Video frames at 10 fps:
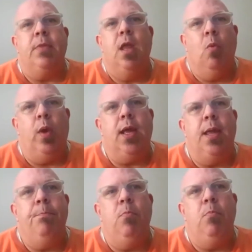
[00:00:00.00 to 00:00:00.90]
when I
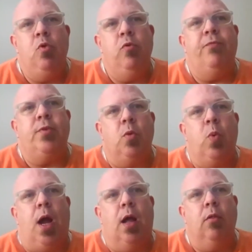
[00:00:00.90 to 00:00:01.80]
moved to
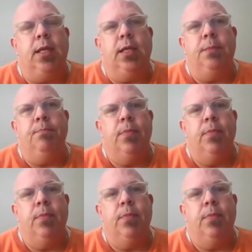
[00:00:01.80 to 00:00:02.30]
Raleigh,